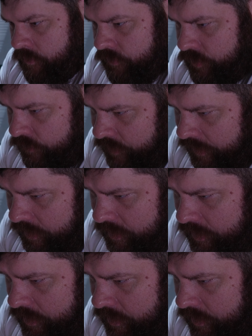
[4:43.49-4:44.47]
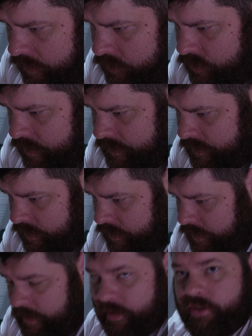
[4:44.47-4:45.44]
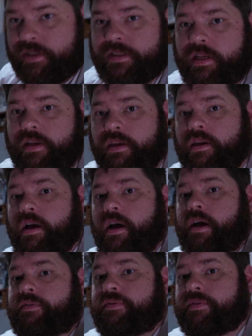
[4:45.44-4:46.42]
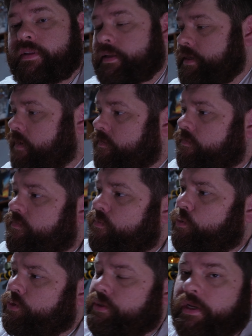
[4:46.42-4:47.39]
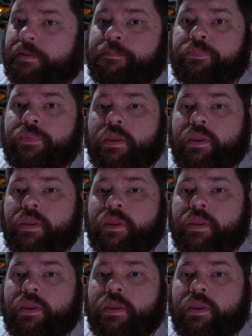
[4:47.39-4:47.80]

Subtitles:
So if I get it just in just enough, that's kind of unfortunate.